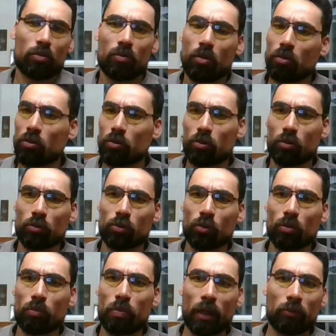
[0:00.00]
that it's not so
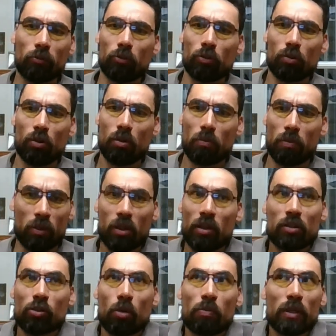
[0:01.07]
impactful, but that it's
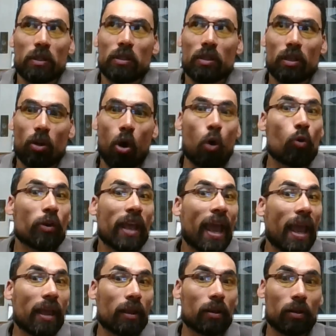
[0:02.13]
completely
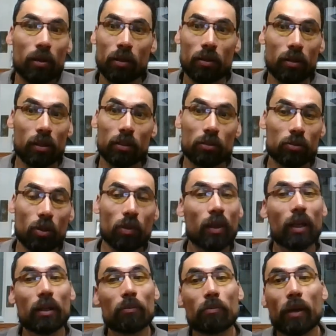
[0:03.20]
okay that it's not that
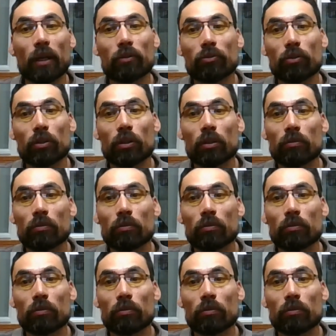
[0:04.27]
impactful.